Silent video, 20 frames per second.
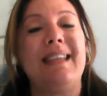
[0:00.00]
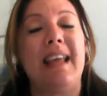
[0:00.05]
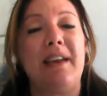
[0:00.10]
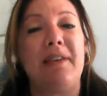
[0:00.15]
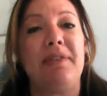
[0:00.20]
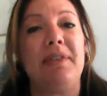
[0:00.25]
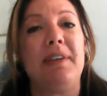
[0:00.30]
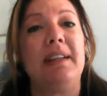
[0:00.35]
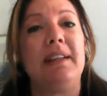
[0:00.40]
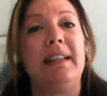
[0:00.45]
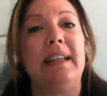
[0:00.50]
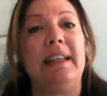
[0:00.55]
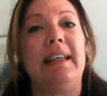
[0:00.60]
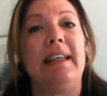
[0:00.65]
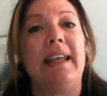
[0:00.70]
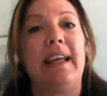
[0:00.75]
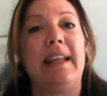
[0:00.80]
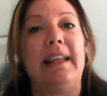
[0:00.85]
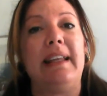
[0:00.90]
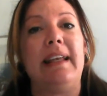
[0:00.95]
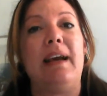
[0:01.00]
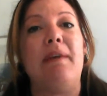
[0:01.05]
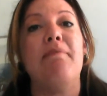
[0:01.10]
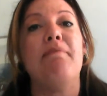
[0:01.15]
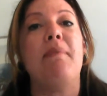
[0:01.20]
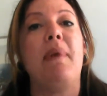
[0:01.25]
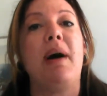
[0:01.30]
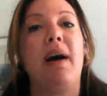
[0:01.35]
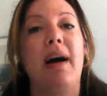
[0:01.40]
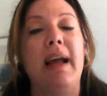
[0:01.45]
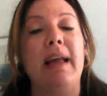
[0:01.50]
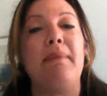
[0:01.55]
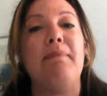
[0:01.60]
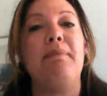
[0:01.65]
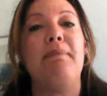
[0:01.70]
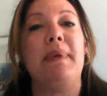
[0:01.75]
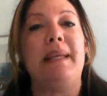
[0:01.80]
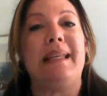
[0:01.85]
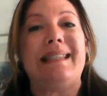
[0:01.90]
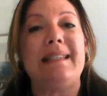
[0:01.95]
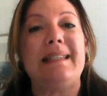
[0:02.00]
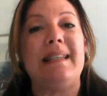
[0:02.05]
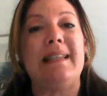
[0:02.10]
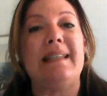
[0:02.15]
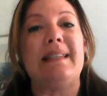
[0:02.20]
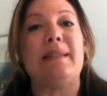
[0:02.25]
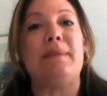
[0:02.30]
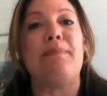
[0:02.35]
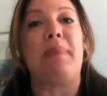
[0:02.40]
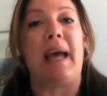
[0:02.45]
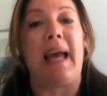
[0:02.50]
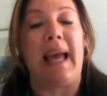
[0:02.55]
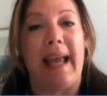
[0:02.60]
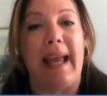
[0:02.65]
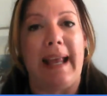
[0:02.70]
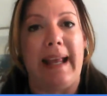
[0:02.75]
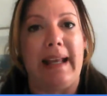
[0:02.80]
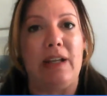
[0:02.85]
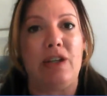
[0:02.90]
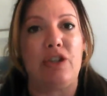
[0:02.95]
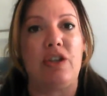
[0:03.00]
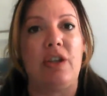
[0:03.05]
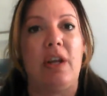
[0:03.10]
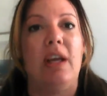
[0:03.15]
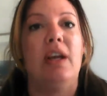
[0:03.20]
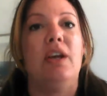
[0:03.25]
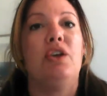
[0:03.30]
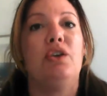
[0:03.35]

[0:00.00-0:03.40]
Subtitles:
definitely getting a My Business page.